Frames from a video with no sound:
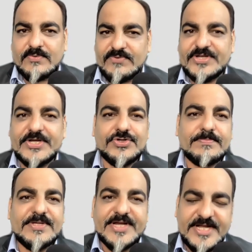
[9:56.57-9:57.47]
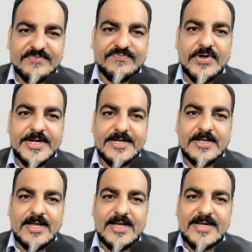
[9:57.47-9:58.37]
We need to be ready for it.
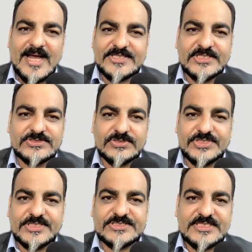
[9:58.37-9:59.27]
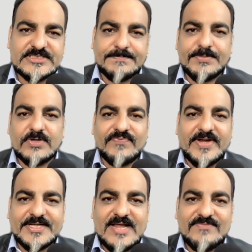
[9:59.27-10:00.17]
And I think so this is a
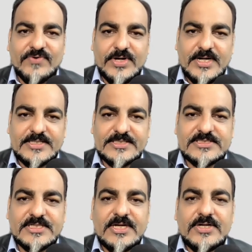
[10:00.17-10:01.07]
perfect time for us